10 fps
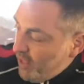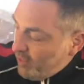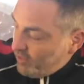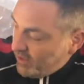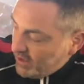
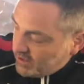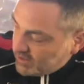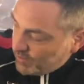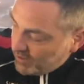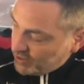The
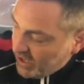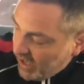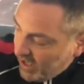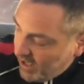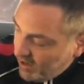switch
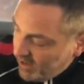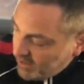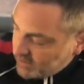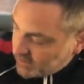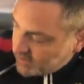here
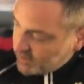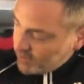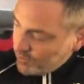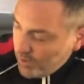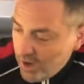is to,